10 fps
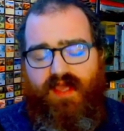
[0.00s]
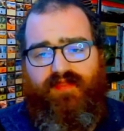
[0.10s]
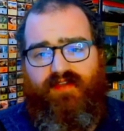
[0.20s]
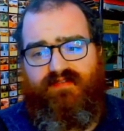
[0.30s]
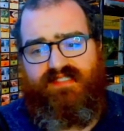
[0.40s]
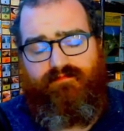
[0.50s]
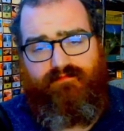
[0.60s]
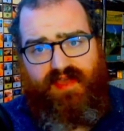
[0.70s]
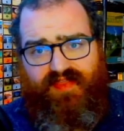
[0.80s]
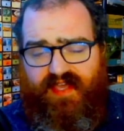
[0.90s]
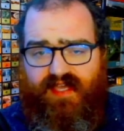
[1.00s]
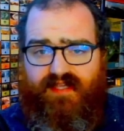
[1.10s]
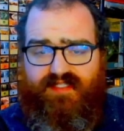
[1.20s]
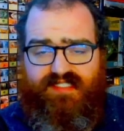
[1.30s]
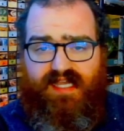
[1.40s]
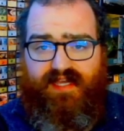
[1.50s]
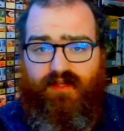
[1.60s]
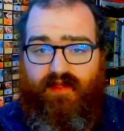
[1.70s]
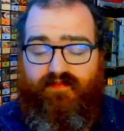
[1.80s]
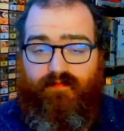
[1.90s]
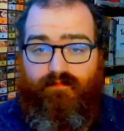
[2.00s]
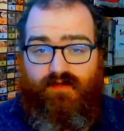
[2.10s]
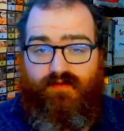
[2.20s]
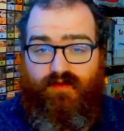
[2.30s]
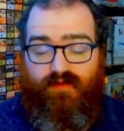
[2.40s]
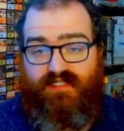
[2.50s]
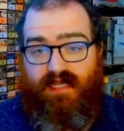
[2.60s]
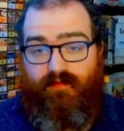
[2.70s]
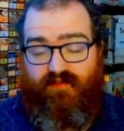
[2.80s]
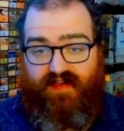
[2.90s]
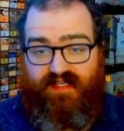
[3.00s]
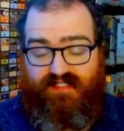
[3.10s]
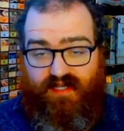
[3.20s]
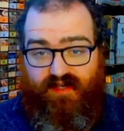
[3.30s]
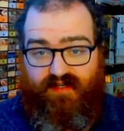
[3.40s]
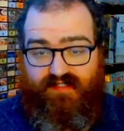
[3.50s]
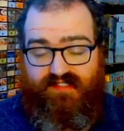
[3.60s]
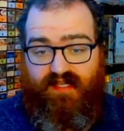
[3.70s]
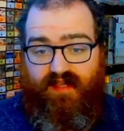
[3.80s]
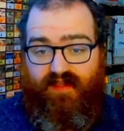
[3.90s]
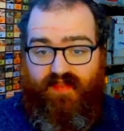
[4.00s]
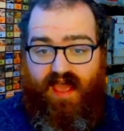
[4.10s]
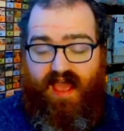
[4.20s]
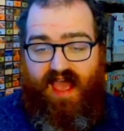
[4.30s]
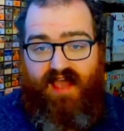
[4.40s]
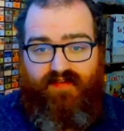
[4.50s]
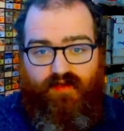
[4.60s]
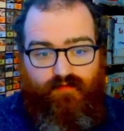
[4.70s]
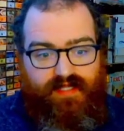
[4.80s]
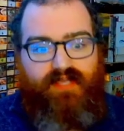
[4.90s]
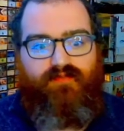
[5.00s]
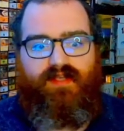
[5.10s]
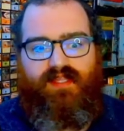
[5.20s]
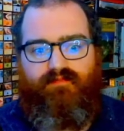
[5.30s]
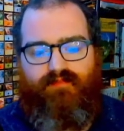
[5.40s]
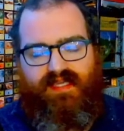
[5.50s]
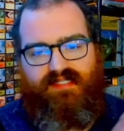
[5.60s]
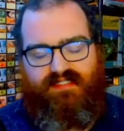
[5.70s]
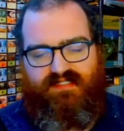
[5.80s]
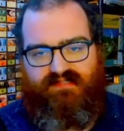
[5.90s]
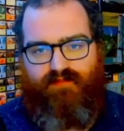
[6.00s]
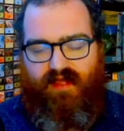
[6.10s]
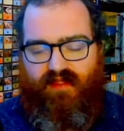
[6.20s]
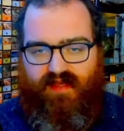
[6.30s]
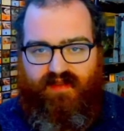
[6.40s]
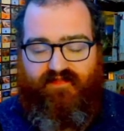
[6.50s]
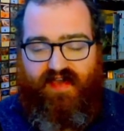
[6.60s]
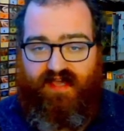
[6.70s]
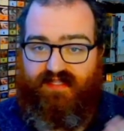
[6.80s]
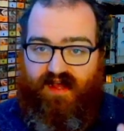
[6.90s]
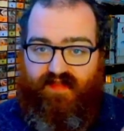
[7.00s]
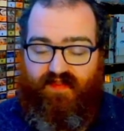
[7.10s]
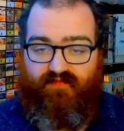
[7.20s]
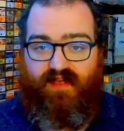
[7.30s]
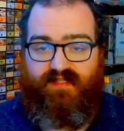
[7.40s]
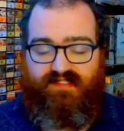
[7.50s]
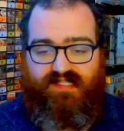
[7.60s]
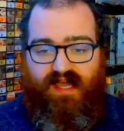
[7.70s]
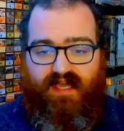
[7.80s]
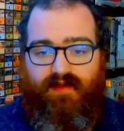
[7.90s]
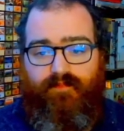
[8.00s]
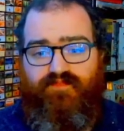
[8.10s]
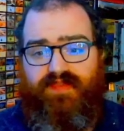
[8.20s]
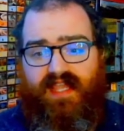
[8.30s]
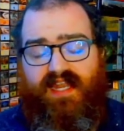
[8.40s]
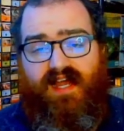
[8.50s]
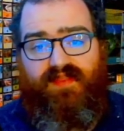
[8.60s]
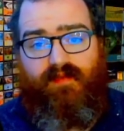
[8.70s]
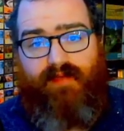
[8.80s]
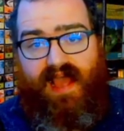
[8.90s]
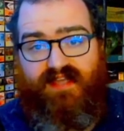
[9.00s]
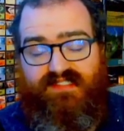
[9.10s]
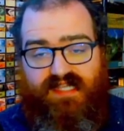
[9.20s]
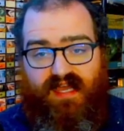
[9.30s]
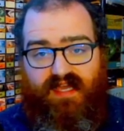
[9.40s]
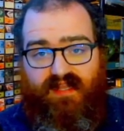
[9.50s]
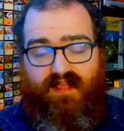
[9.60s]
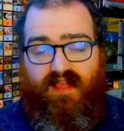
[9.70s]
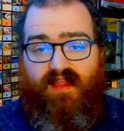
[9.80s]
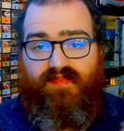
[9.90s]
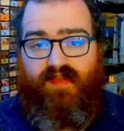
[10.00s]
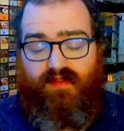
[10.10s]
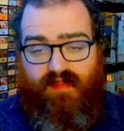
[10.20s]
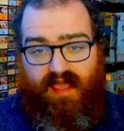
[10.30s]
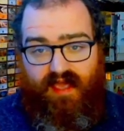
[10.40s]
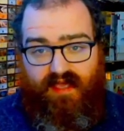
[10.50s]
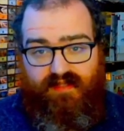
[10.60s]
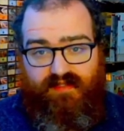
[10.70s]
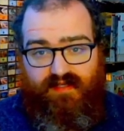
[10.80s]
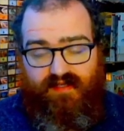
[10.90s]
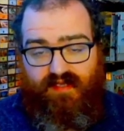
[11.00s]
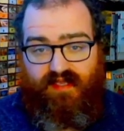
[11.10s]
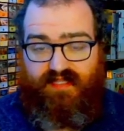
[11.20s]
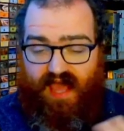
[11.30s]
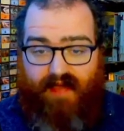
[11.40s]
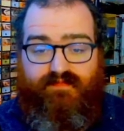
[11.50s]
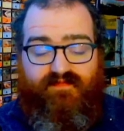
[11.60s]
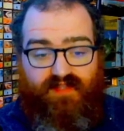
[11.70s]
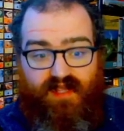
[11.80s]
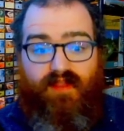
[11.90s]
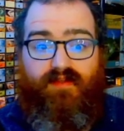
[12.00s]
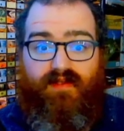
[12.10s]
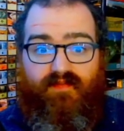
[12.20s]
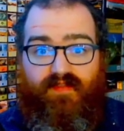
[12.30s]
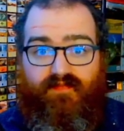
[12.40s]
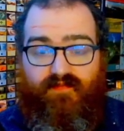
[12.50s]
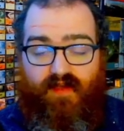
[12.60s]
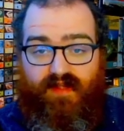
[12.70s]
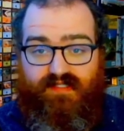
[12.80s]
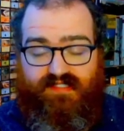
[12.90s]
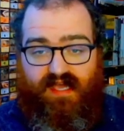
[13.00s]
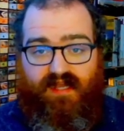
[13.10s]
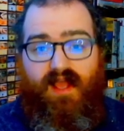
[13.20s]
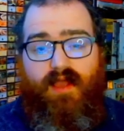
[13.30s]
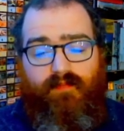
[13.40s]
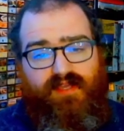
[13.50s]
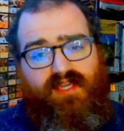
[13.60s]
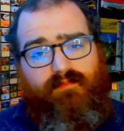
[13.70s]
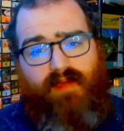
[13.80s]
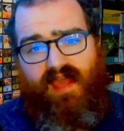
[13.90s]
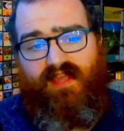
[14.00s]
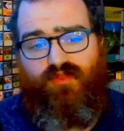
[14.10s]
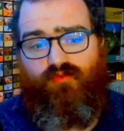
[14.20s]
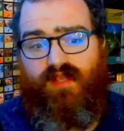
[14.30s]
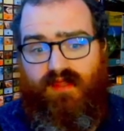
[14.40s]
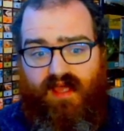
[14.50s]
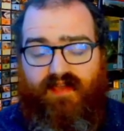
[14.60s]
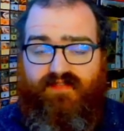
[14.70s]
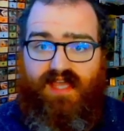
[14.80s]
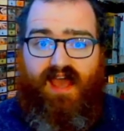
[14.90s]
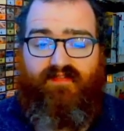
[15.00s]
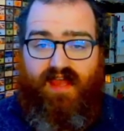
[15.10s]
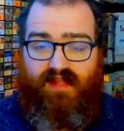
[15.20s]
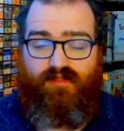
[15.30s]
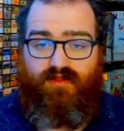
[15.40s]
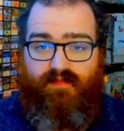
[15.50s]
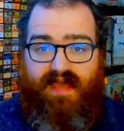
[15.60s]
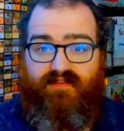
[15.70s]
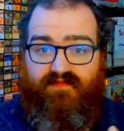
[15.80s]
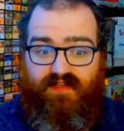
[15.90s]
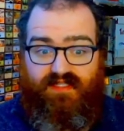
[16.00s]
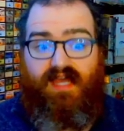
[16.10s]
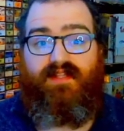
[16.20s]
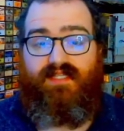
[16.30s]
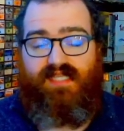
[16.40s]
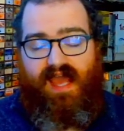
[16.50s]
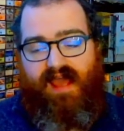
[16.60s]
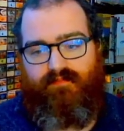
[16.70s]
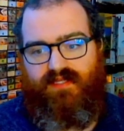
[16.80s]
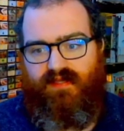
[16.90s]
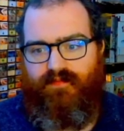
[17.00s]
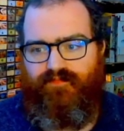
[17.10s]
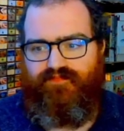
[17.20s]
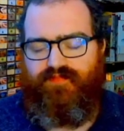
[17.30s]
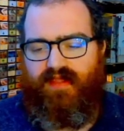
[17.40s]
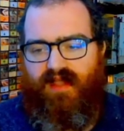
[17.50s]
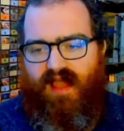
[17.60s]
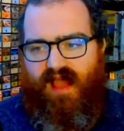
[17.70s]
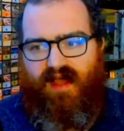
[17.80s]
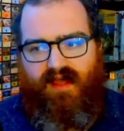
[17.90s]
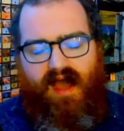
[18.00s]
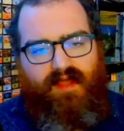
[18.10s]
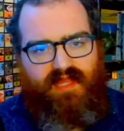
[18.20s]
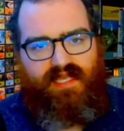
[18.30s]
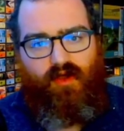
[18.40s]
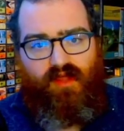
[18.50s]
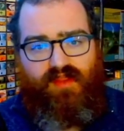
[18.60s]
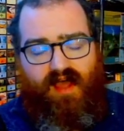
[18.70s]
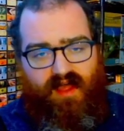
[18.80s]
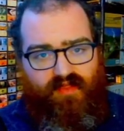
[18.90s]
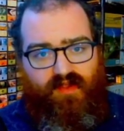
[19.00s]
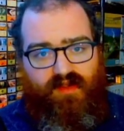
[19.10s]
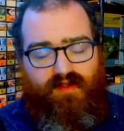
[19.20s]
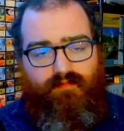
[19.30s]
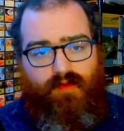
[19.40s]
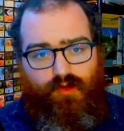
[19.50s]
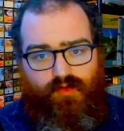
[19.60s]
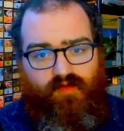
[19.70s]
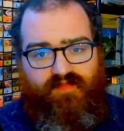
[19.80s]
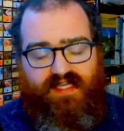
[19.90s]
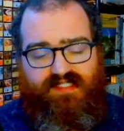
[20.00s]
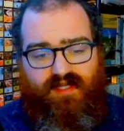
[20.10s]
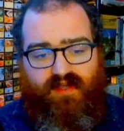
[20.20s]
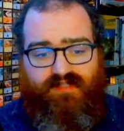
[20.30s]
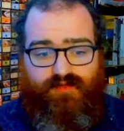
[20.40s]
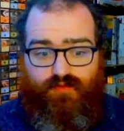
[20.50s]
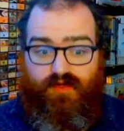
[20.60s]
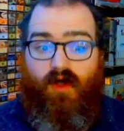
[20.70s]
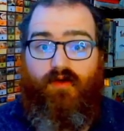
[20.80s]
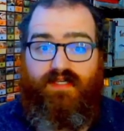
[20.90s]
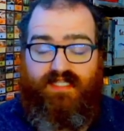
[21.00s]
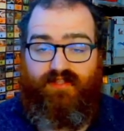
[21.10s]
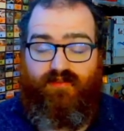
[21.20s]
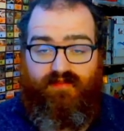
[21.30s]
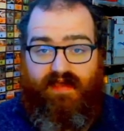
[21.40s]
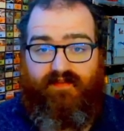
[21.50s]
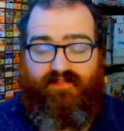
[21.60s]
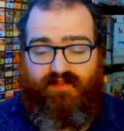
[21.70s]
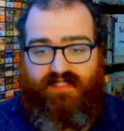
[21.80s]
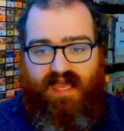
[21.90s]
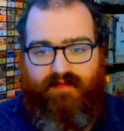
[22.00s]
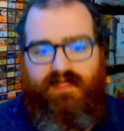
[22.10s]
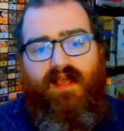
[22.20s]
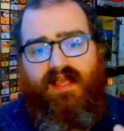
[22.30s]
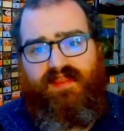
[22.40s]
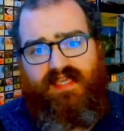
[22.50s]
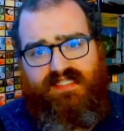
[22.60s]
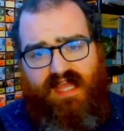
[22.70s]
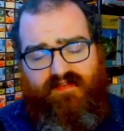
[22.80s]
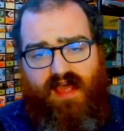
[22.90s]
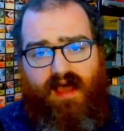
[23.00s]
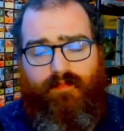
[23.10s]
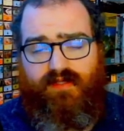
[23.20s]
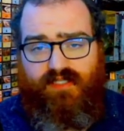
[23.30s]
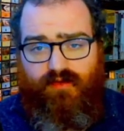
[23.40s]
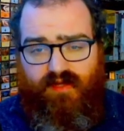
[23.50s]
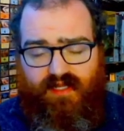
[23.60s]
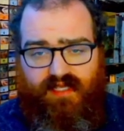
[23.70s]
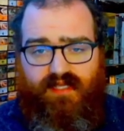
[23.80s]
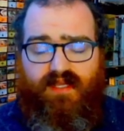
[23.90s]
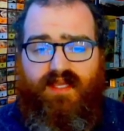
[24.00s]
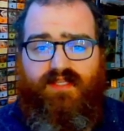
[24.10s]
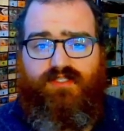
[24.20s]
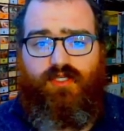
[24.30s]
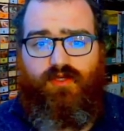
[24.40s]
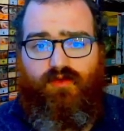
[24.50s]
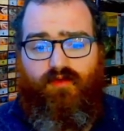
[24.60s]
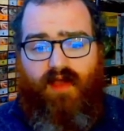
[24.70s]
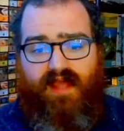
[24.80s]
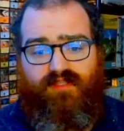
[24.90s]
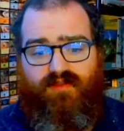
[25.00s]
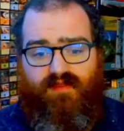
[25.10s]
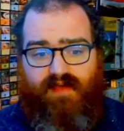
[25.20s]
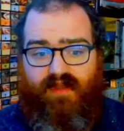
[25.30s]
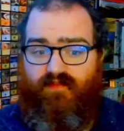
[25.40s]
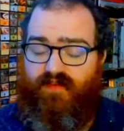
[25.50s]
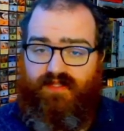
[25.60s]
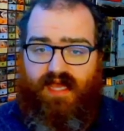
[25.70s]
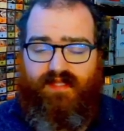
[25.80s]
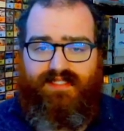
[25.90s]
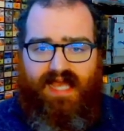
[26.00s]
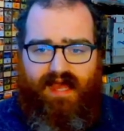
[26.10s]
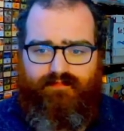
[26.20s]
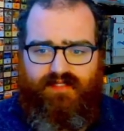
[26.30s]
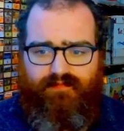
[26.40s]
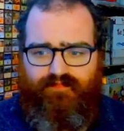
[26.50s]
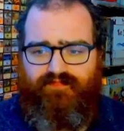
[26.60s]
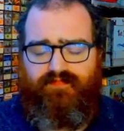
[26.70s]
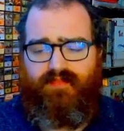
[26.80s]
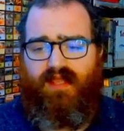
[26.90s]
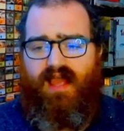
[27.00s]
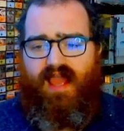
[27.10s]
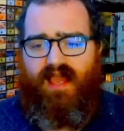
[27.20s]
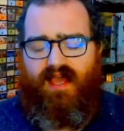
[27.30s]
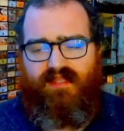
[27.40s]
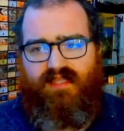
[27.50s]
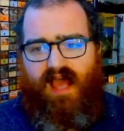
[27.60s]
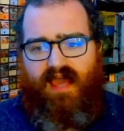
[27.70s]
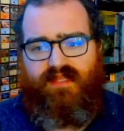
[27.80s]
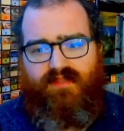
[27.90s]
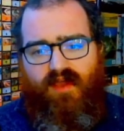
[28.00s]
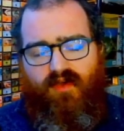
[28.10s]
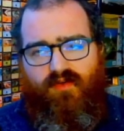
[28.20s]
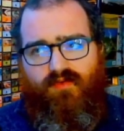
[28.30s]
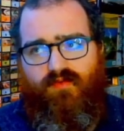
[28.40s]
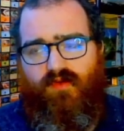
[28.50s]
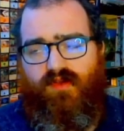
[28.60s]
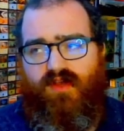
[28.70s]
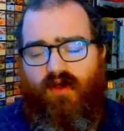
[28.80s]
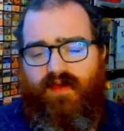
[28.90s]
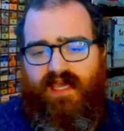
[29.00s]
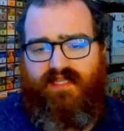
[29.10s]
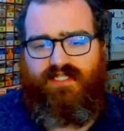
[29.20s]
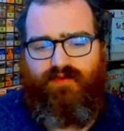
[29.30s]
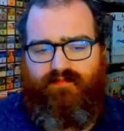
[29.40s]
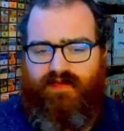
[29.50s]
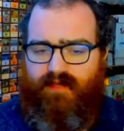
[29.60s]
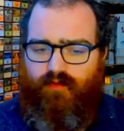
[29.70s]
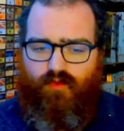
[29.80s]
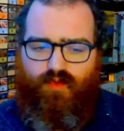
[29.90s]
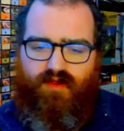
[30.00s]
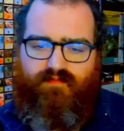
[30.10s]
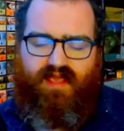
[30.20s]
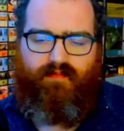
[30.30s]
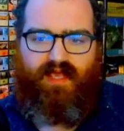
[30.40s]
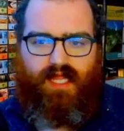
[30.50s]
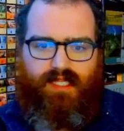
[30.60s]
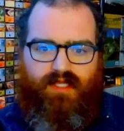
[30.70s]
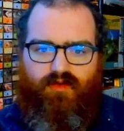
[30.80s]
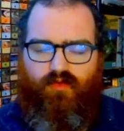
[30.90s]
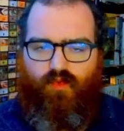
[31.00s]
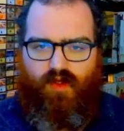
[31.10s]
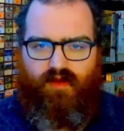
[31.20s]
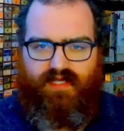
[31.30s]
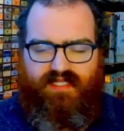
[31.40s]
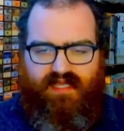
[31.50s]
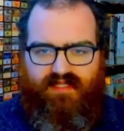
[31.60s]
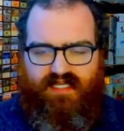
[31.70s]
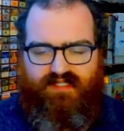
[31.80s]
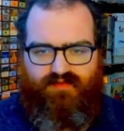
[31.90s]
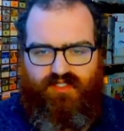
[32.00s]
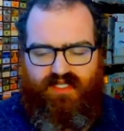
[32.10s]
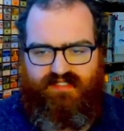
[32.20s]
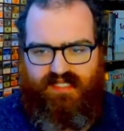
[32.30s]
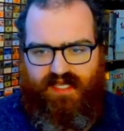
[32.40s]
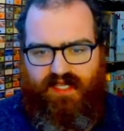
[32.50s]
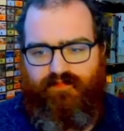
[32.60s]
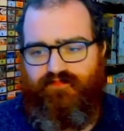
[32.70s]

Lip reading: There is a mythic cycle of modal double face cards that have a really, really big spell and effect on the front side, and on the back side, the land taps for the color of the front side, but you can pay 3 life to have it enter the battlefield untapped. Unlike all the other modal face cards, which would always enter the battlefield tapped, these have the opportunity to enter the battlefield untapped. And I know going into it, people were maybe a little worried that these would just like